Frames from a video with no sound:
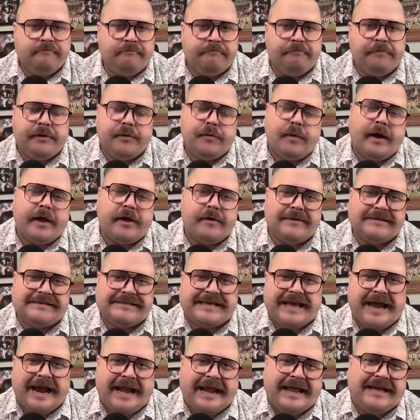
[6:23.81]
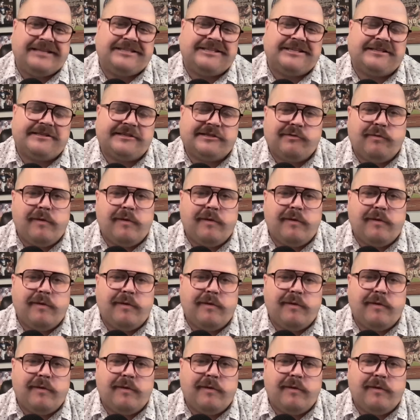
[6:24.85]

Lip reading: BYU is gaining just